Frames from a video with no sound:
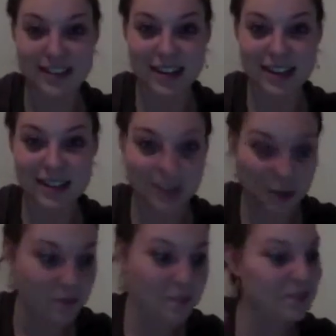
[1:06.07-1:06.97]
day.
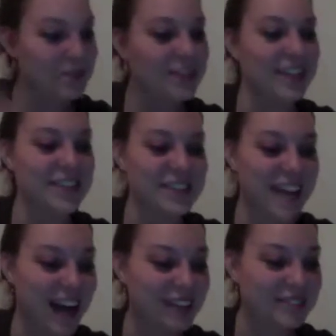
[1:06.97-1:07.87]
So there's
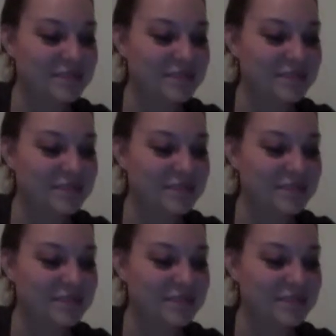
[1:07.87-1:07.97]
that.